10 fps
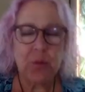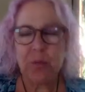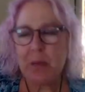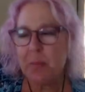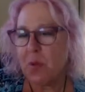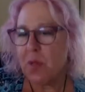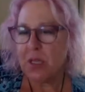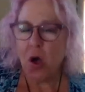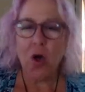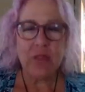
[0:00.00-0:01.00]
with people
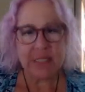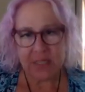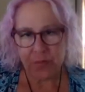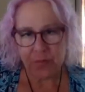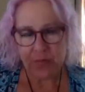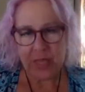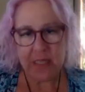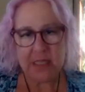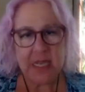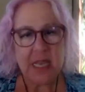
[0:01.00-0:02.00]
and all these different things